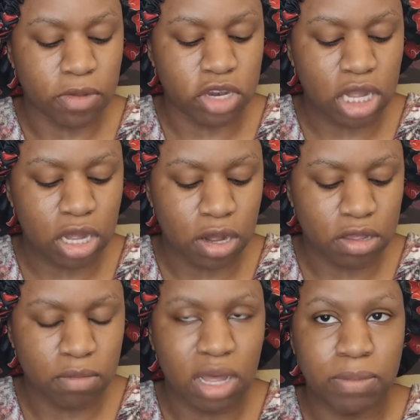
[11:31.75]
she
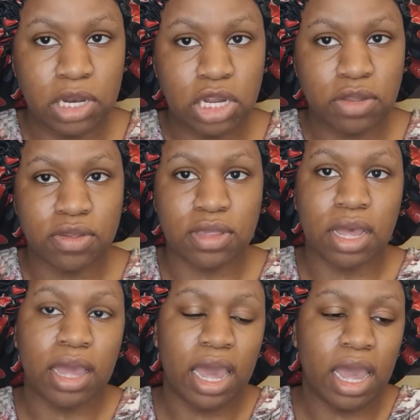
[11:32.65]
calls him up and she's just
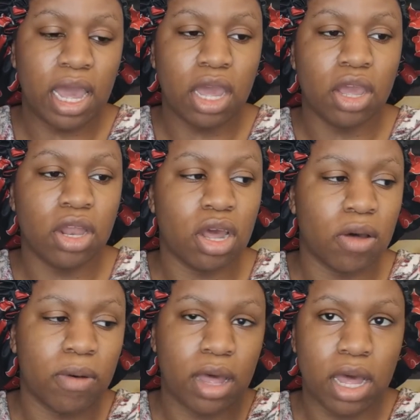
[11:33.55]
like, hey, you
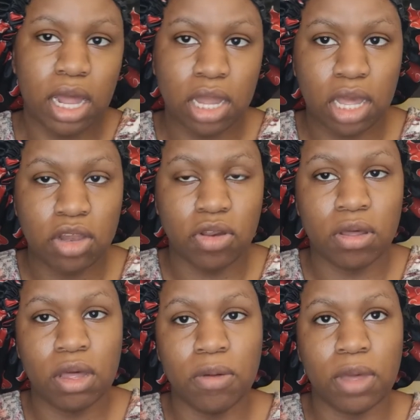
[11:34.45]
know, I need you
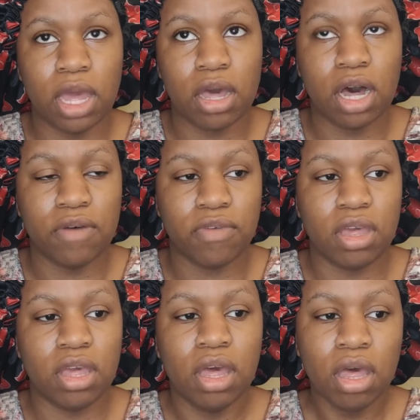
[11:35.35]
to go get
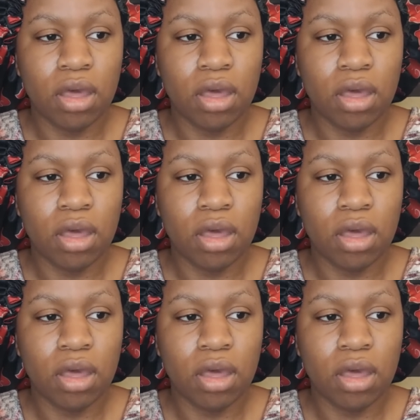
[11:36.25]
Coffee,